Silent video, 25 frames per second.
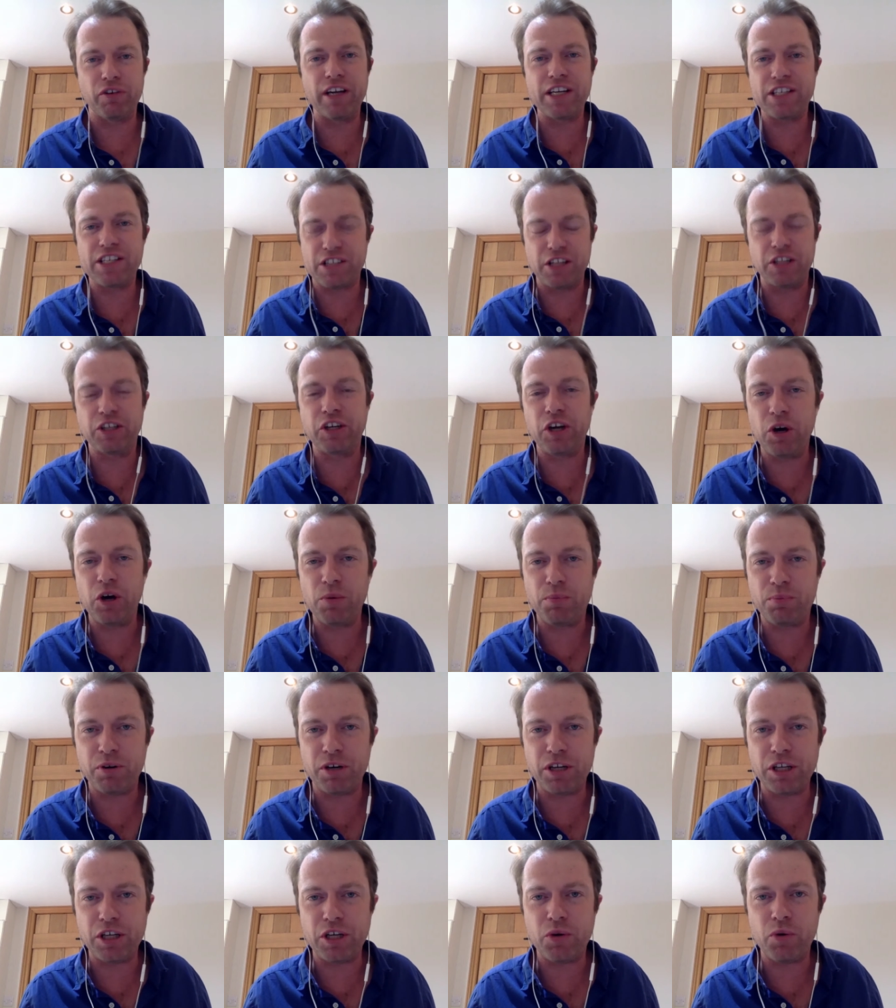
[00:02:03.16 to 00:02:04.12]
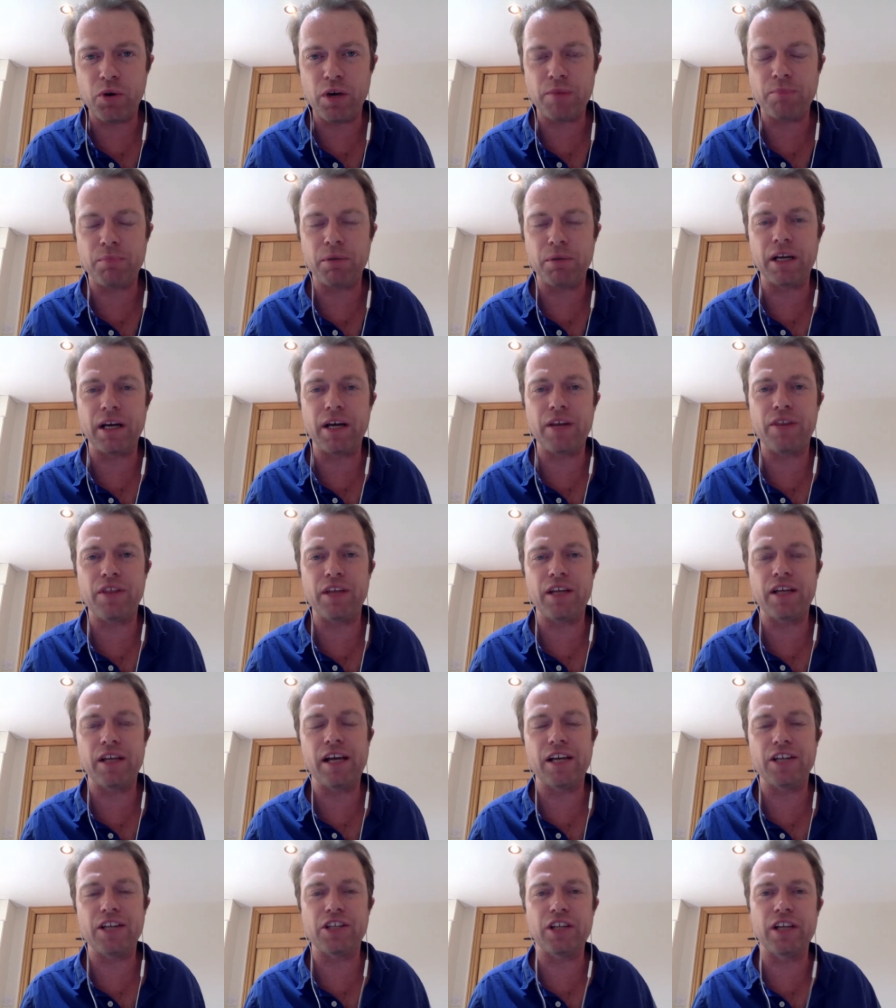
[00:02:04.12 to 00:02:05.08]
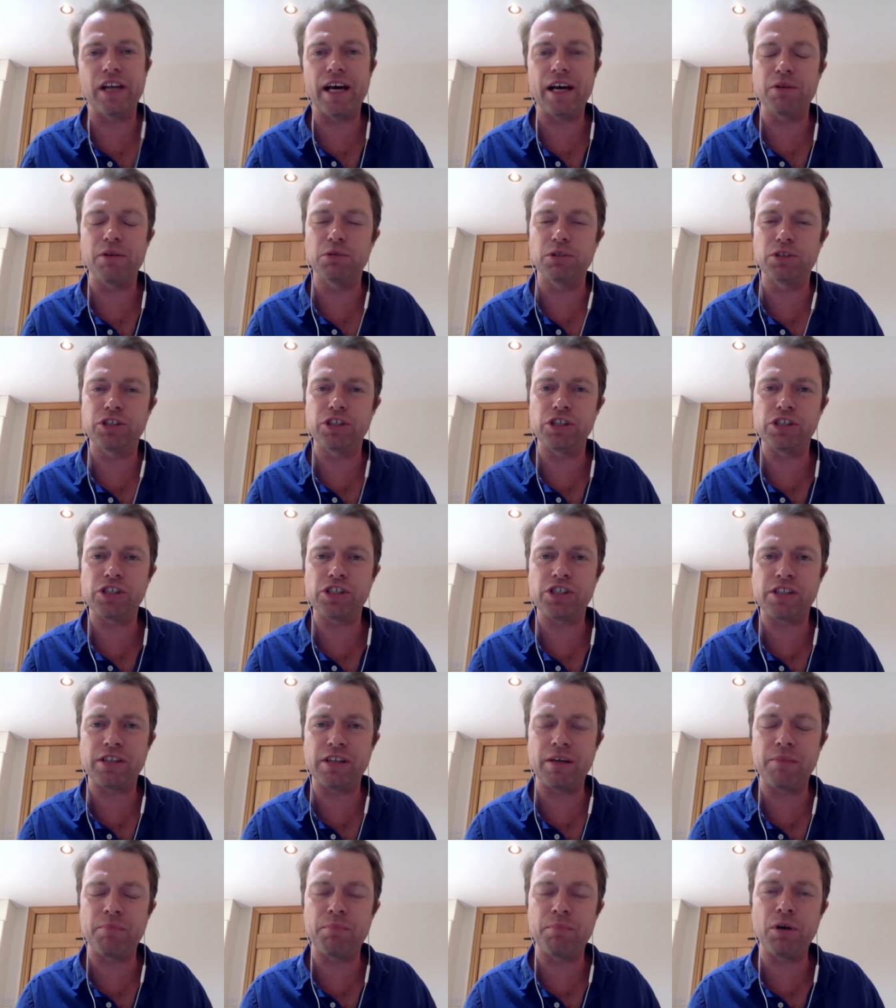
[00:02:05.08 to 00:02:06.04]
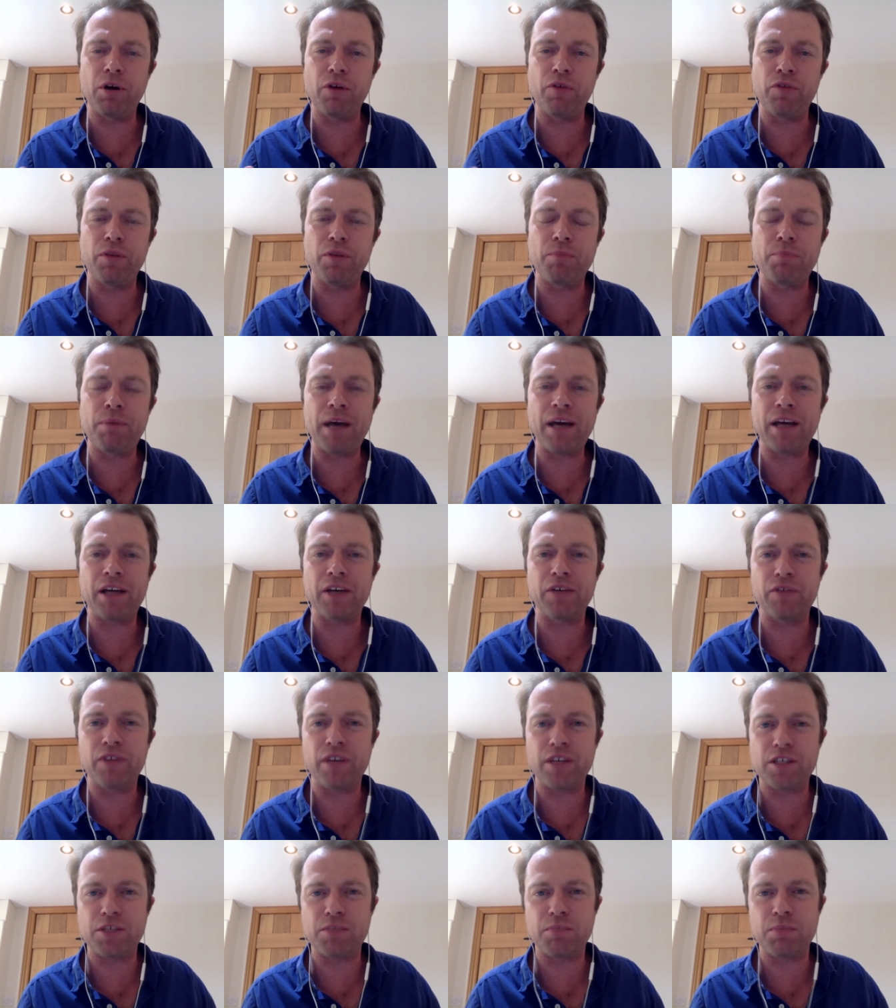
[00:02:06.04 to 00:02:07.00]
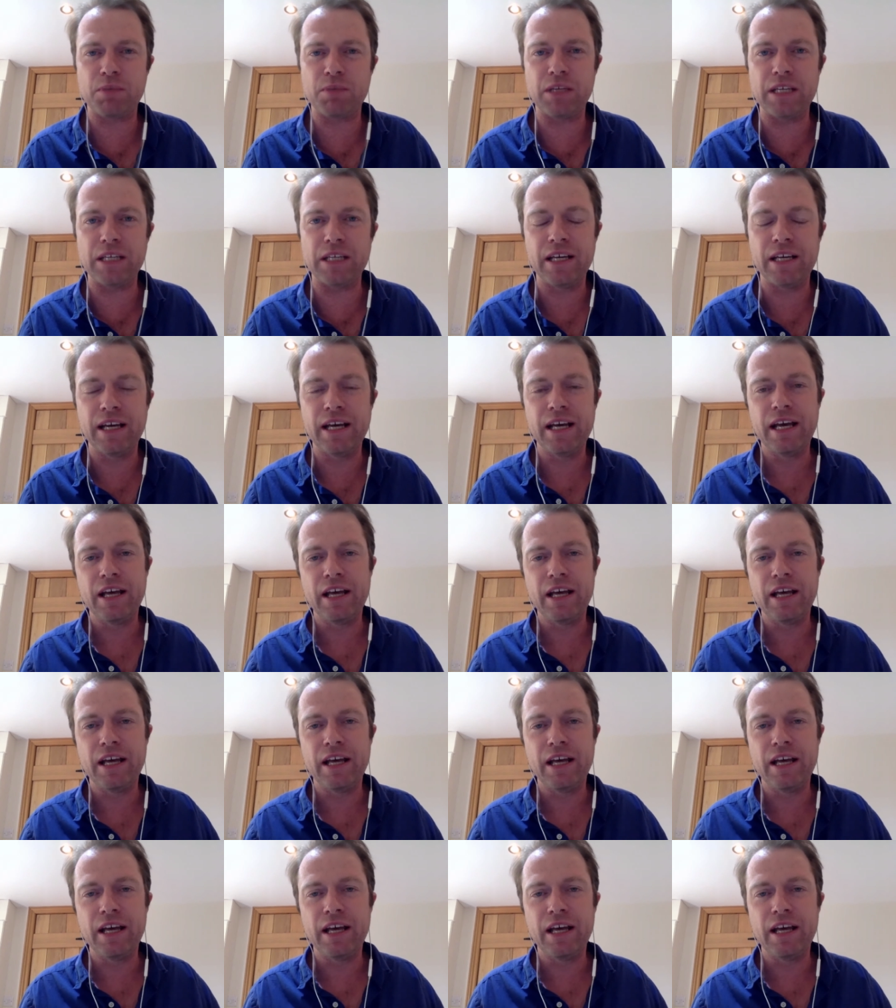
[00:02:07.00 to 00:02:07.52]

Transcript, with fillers: race. They'll go pretty quick, but I think Lazuli will just uh, be off the back of that speed.